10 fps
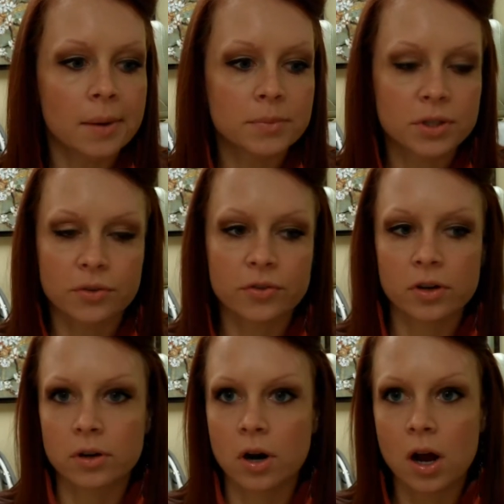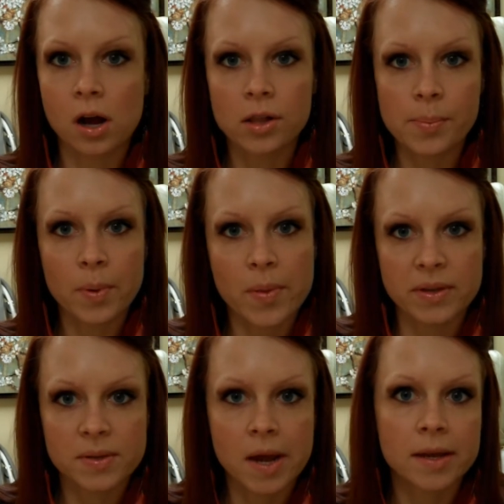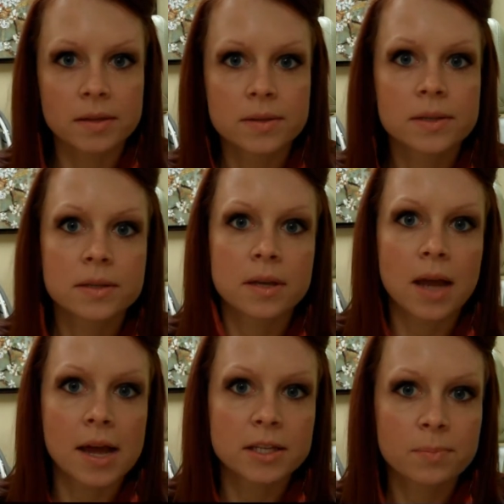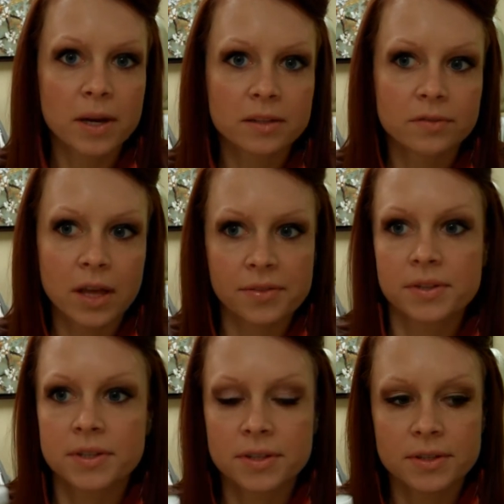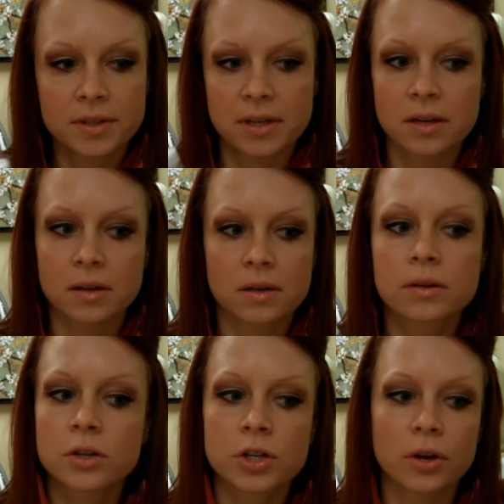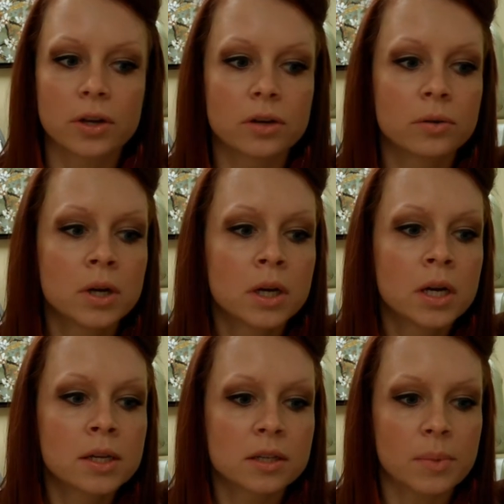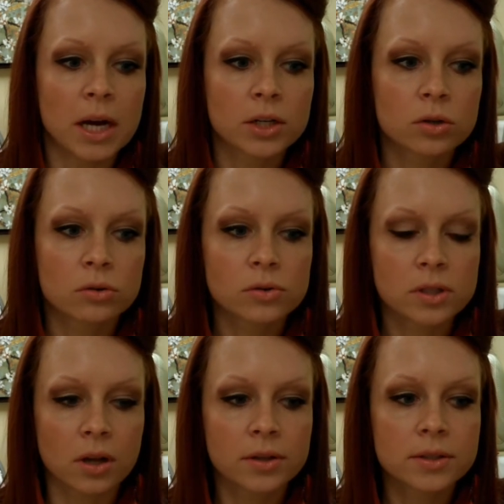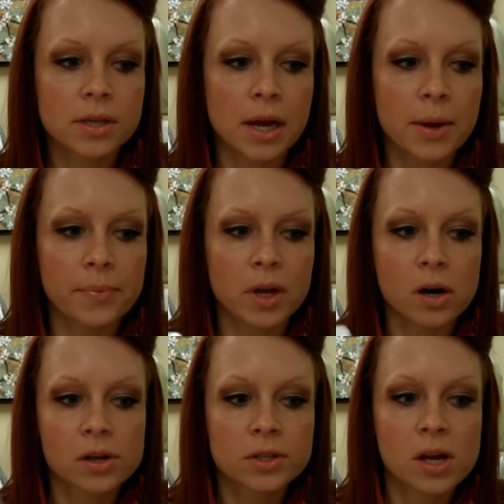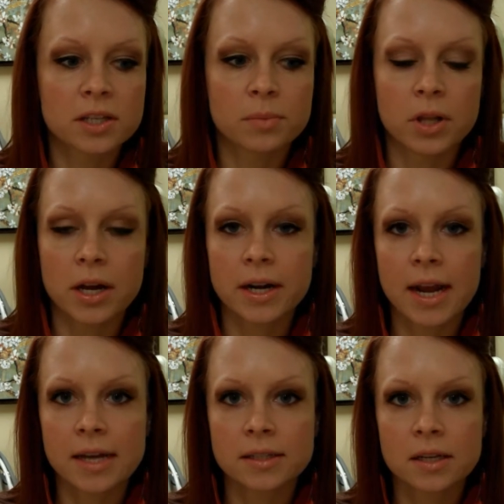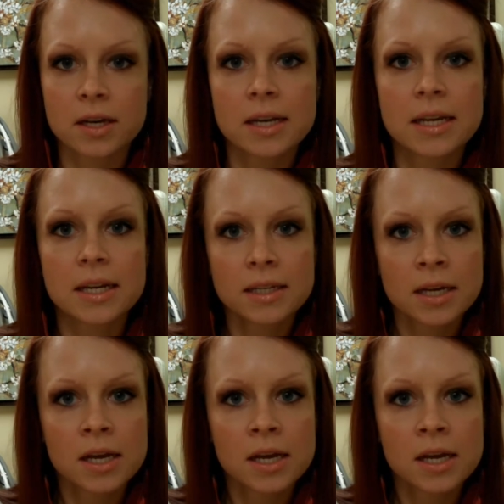So if you're all up on the science aspect of that, this is going to show you some actual results. It also has a malonic acid in it